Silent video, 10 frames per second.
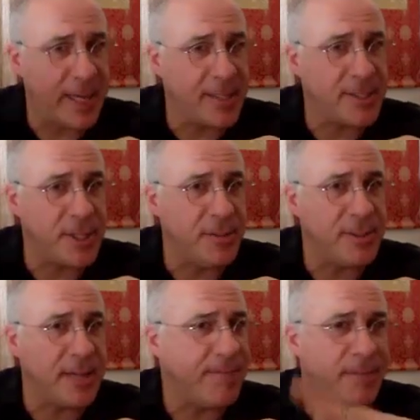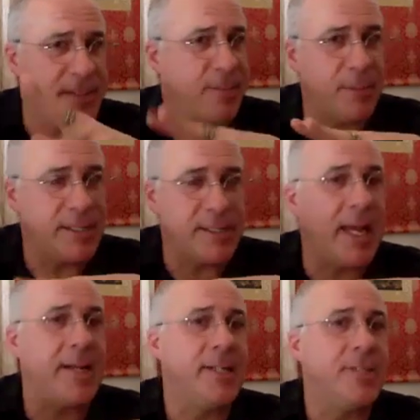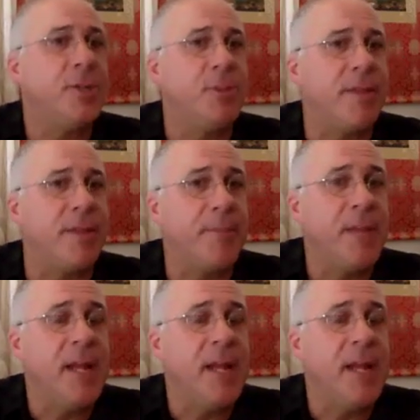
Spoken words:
ex-students that for some reason had an issue with him.